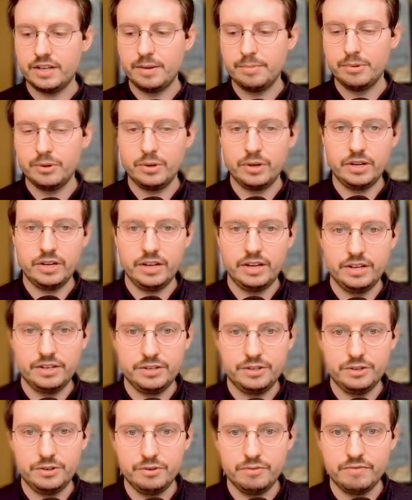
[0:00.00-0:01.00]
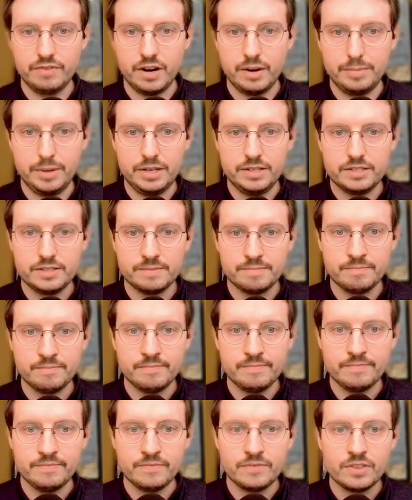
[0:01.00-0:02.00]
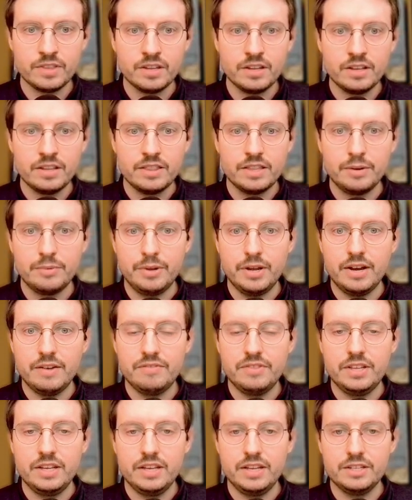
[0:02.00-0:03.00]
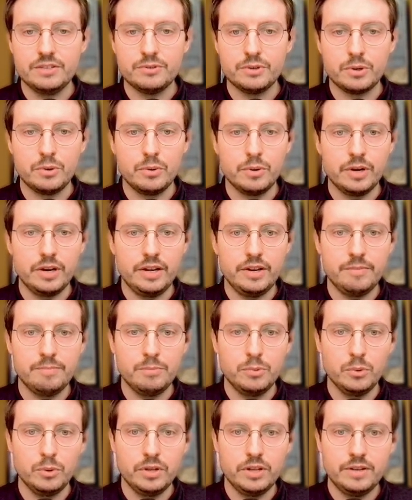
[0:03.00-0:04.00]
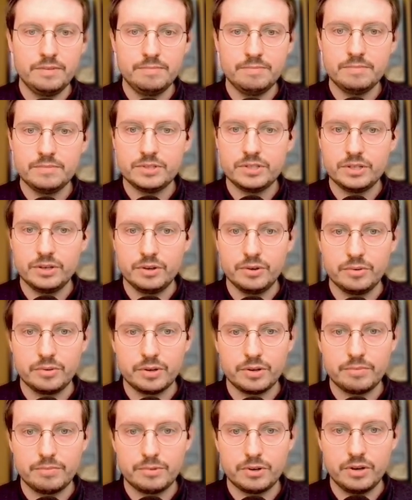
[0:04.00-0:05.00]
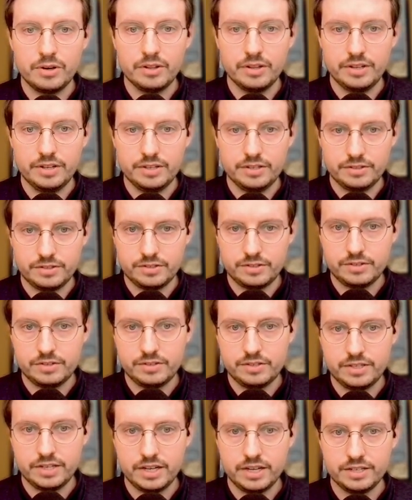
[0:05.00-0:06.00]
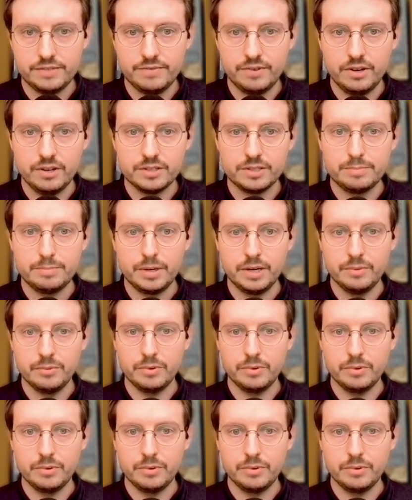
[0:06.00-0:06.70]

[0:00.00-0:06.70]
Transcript: uploaded into Firebase. Then we have the is recording Boolean. So currently it's set as false, but